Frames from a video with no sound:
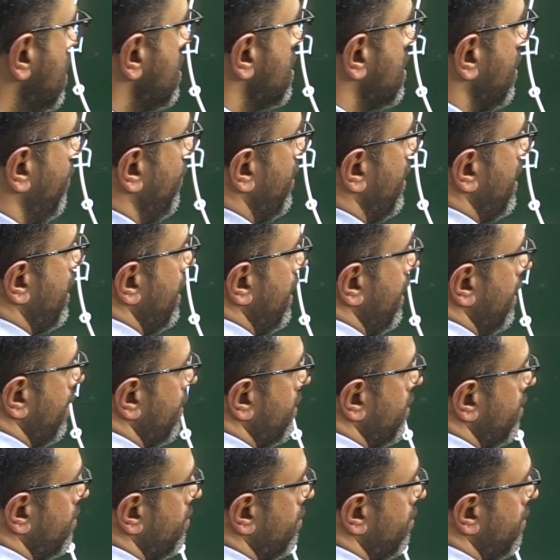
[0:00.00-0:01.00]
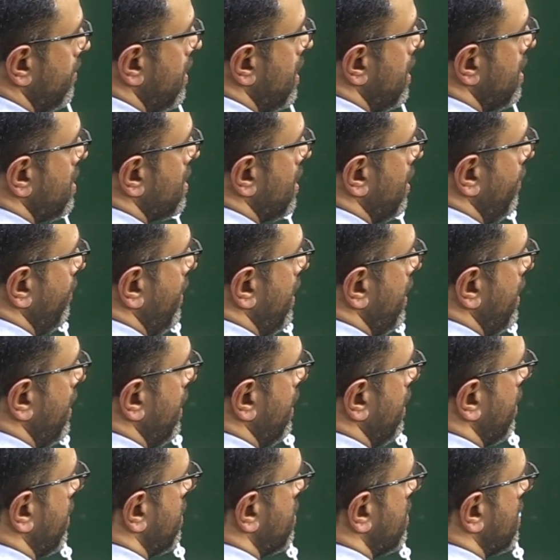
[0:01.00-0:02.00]
somewhere here, somewhere
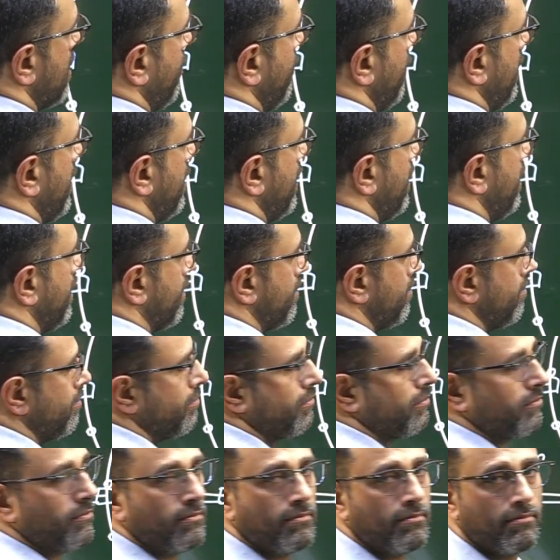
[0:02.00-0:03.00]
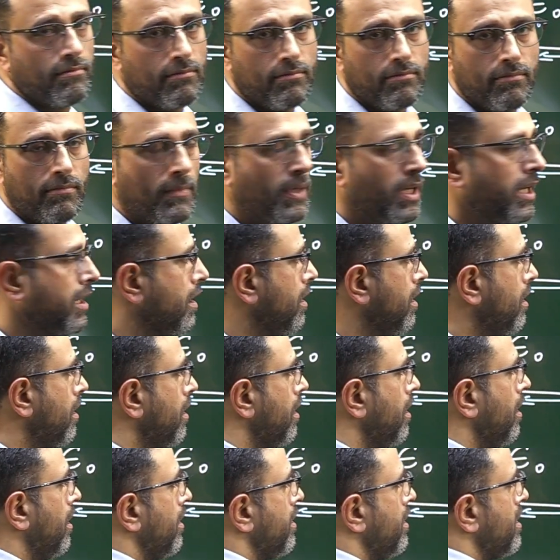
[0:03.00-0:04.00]
here, somewhere here.
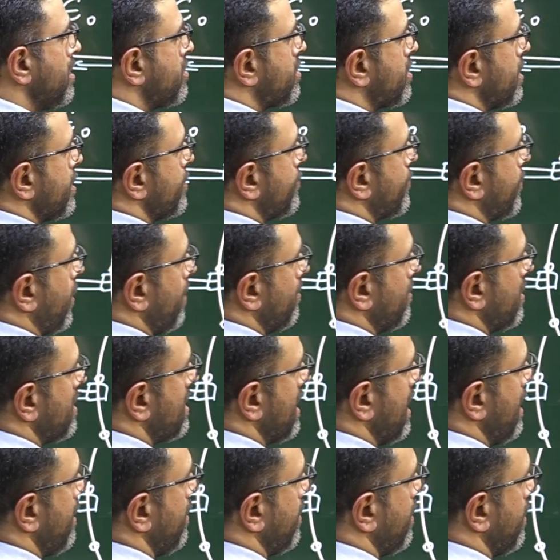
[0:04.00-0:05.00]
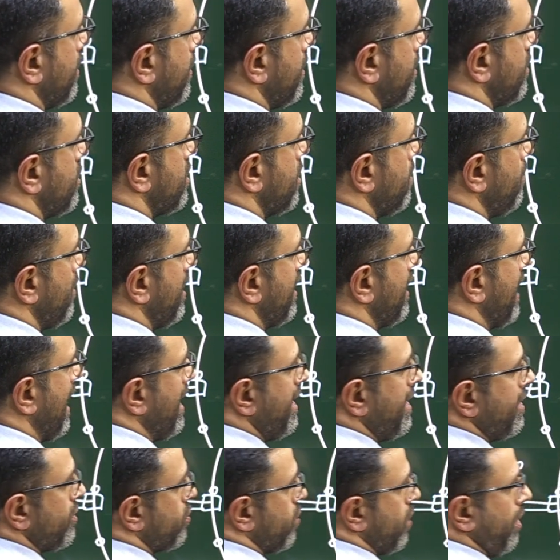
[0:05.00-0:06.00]
Distance from the center is simply
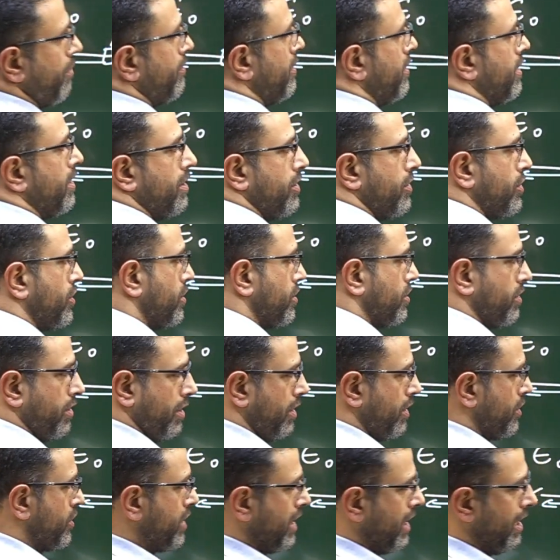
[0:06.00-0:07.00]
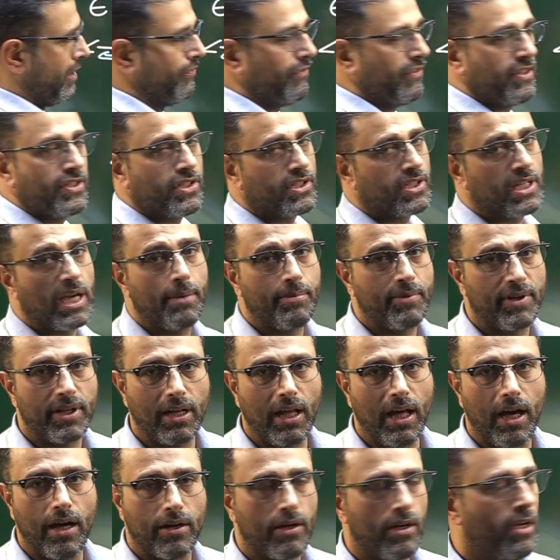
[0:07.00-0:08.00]
radius of the shell, which is
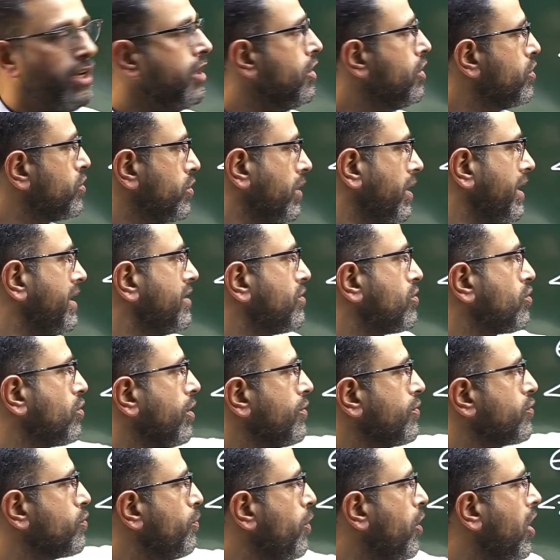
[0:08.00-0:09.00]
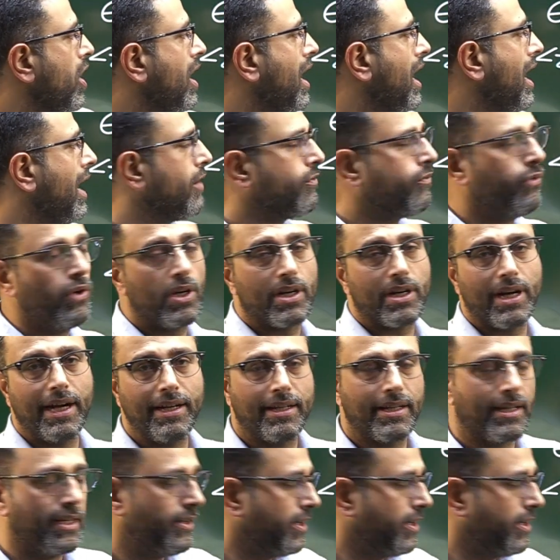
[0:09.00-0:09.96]
capital R. So instead of small r, we'll write